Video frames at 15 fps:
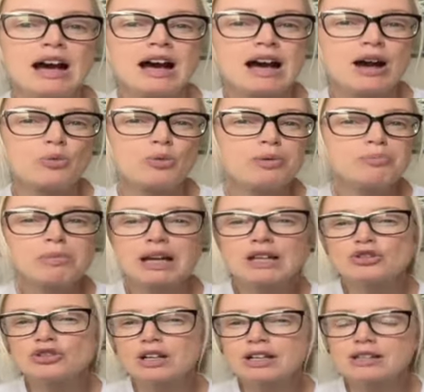We might
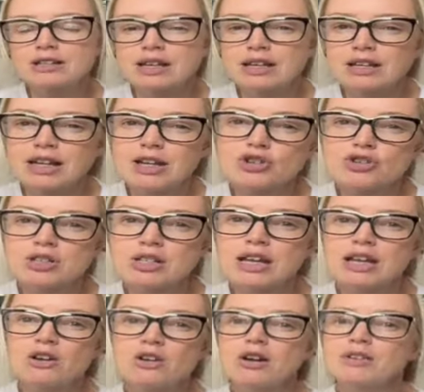try and take an extra
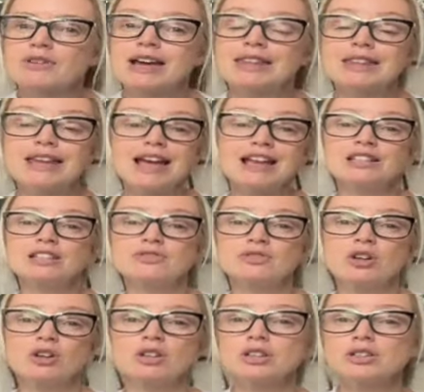day off at the end of
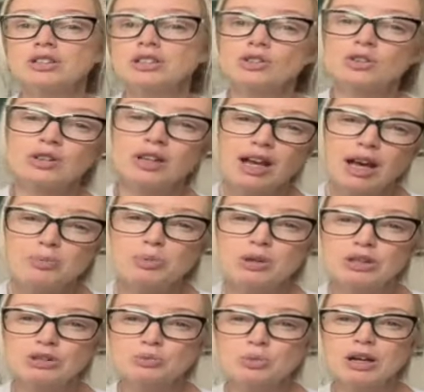August and go camping
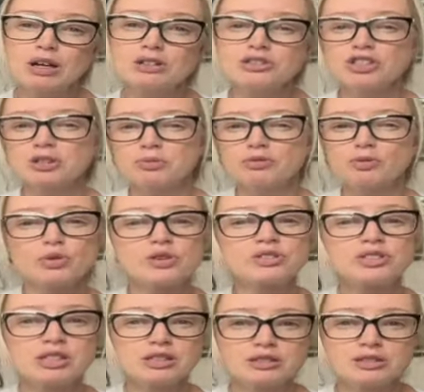as well, just before the
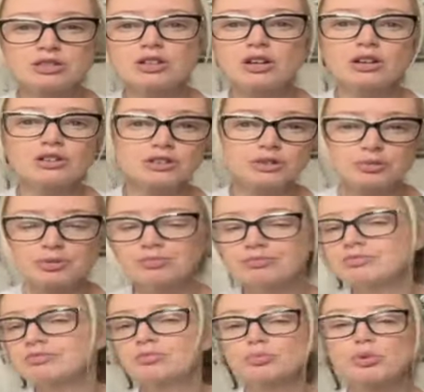season starts. We
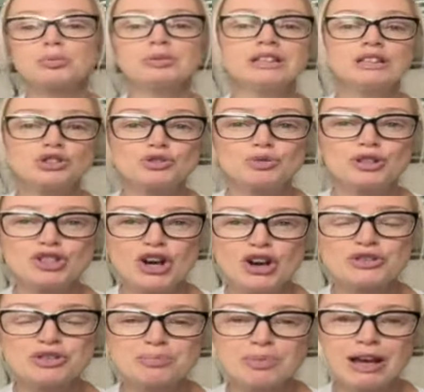probably need to
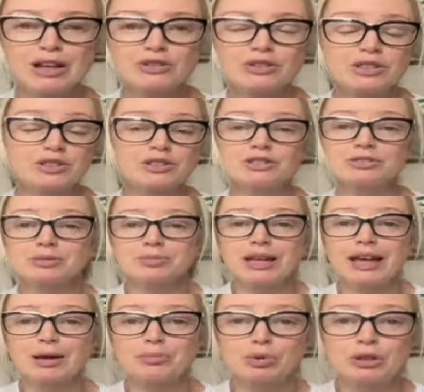recharge the batteries and do some
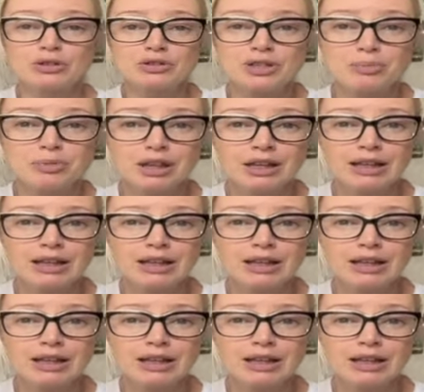camping or something.